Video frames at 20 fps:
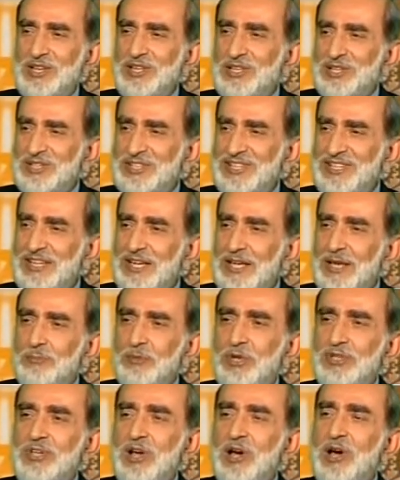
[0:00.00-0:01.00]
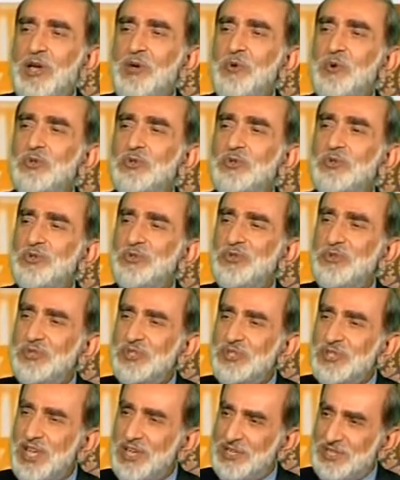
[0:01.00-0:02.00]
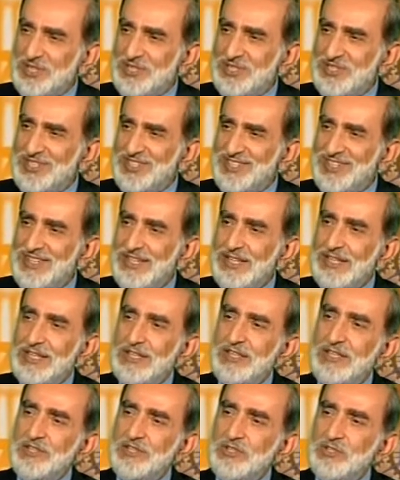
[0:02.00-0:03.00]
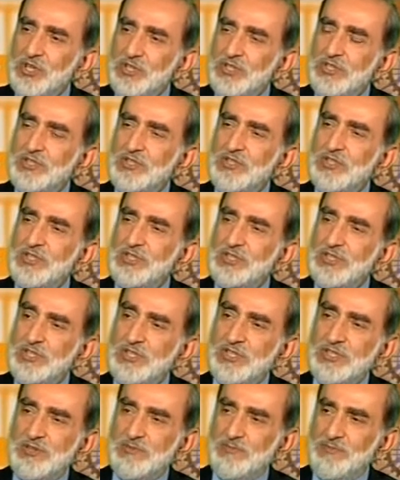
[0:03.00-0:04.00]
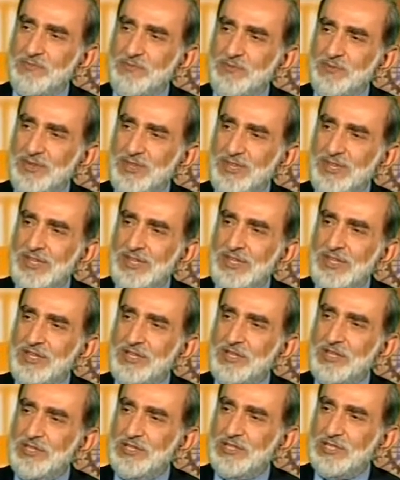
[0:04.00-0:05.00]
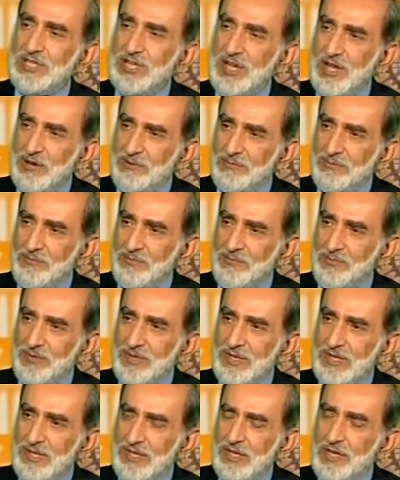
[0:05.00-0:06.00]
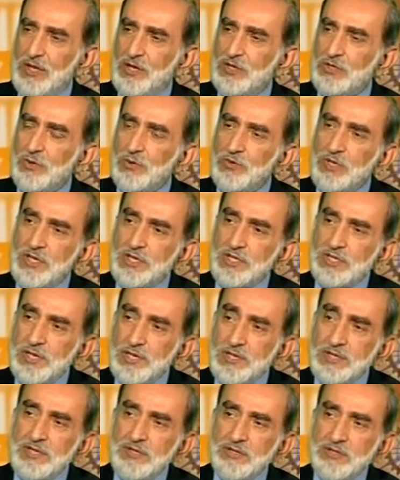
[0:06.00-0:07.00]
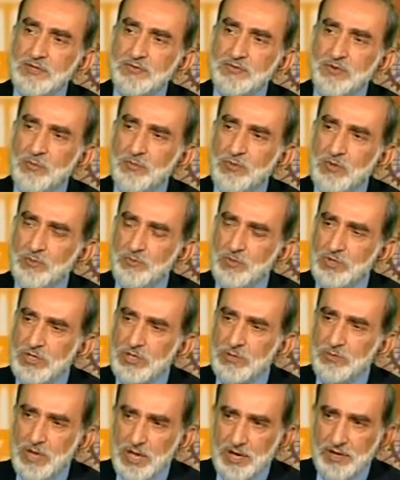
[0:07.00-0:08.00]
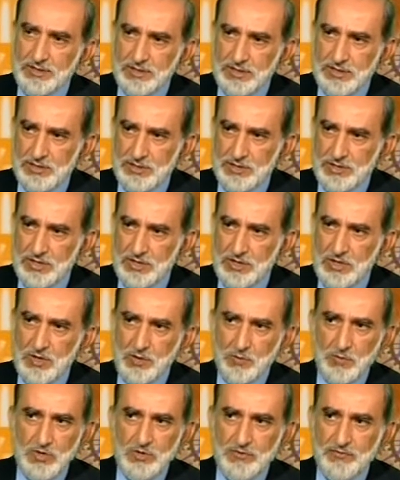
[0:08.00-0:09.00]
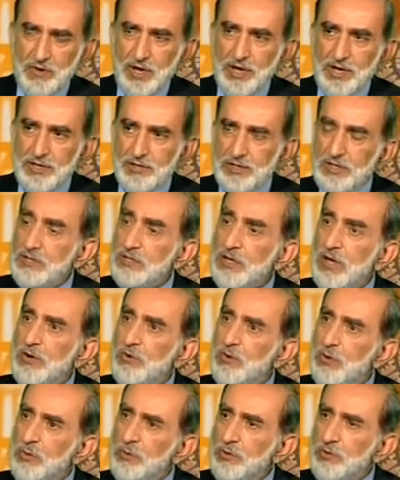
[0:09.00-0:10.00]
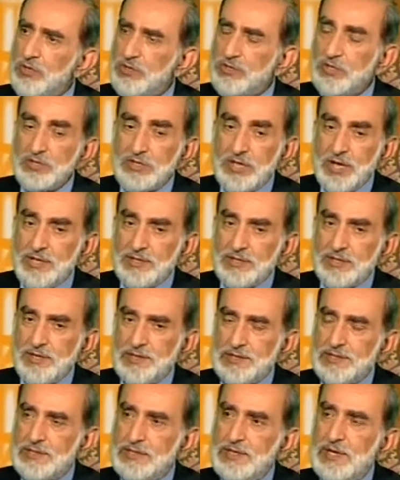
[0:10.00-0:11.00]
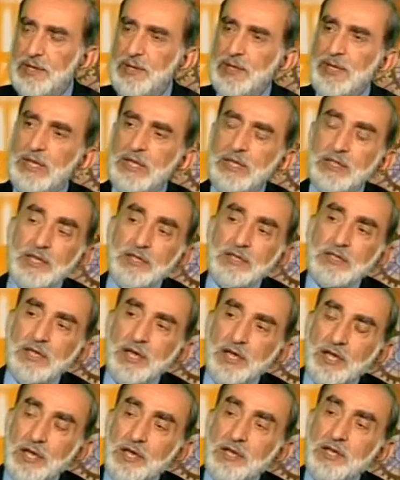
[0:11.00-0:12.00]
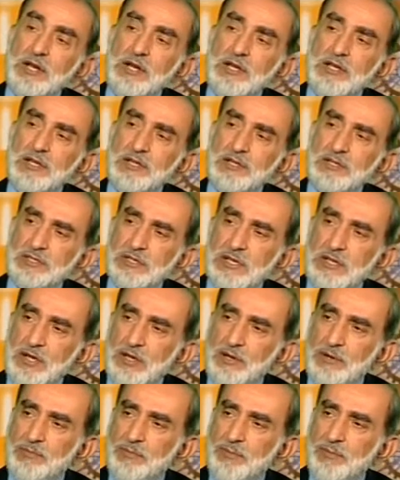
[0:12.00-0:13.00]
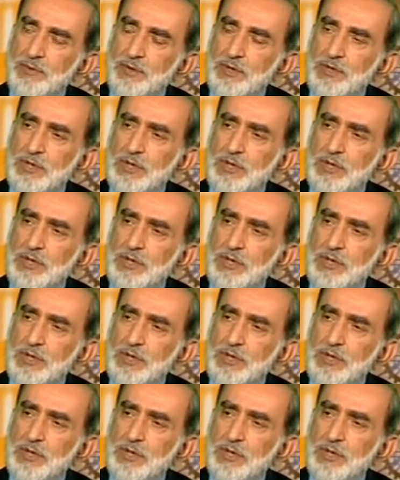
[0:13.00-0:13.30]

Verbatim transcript: Ali, but I wanted to test the justice system in Islam. So these incidents from the Muslim heritage, when you find these are role models, it tells us that early in Islam,